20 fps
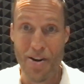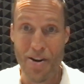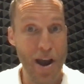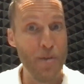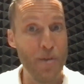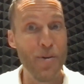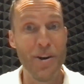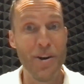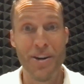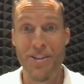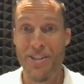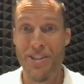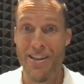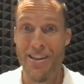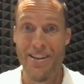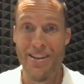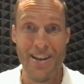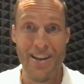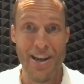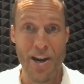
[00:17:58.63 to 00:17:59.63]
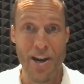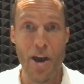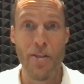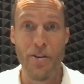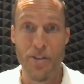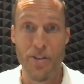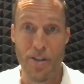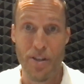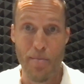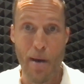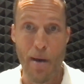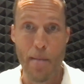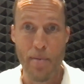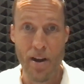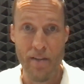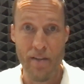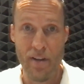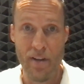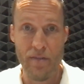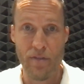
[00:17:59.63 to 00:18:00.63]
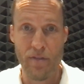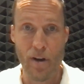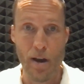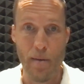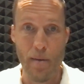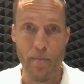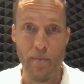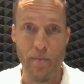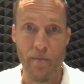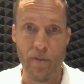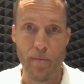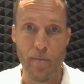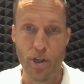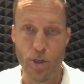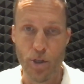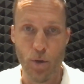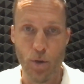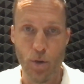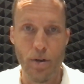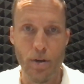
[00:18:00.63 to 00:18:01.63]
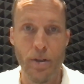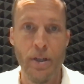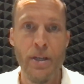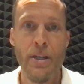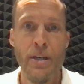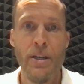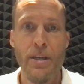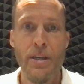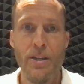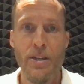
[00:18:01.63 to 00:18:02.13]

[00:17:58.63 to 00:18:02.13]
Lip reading: their networks and others that might benefit from your tool.